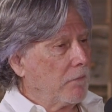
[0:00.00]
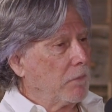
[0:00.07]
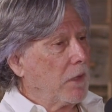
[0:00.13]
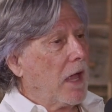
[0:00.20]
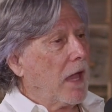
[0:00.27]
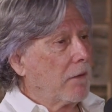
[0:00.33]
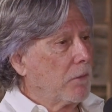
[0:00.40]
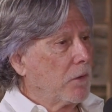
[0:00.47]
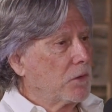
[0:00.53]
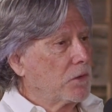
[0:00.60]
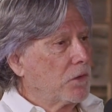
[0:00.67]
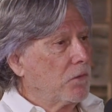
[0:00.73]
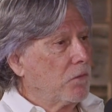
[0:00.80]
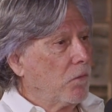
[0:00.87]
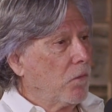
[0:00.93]
black
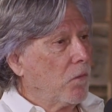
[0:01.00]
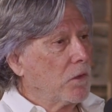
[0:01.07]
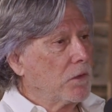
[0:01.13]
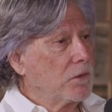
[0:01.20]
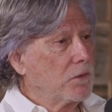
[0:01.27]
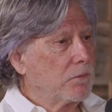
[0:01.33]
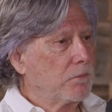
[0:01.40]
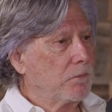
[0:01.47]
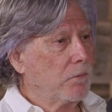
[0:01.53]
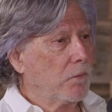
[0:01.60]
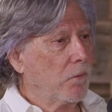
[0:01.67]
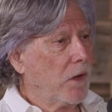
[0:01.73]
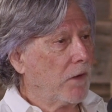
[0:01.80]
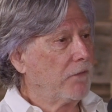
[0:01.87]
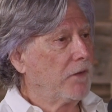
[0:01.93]
person was
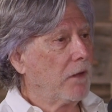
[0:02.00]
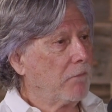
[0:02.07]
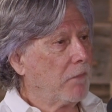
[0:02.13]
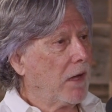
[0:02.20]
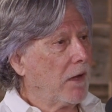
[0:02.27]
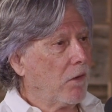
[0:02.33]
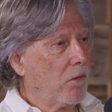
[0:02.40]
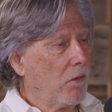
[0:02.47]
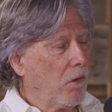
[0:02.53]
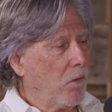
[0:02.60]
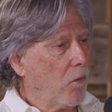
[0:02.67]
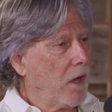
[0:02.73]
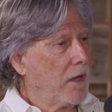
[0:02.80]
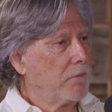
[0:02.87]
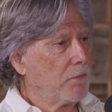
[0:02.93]
roughed up by a
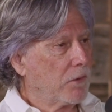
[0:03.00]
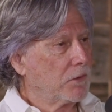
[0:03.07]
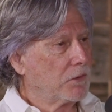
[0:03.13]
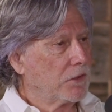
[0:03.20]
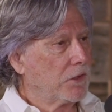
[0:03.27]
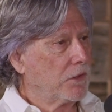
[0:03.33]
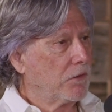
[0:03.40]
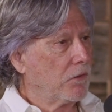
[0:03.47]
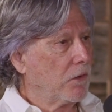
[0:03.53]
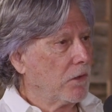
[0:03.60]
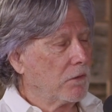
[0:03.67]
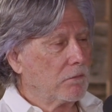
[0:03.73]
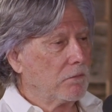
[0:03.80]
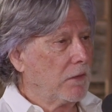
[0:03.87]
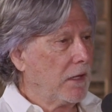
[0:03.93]
white person
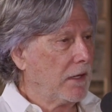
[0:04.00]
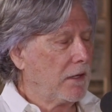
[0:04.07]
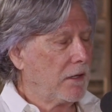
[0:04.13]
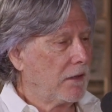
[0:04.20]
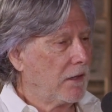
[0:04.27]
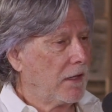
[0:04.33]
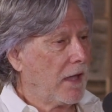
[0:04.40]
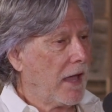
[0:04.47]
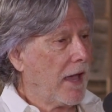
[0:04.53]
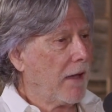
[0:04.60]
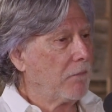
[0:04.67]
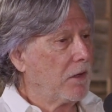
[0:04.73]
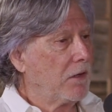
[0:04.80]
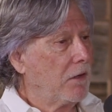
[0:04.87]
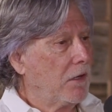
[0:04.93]
or anything
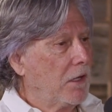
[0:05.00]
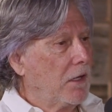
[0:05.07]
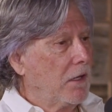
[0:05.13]
happened,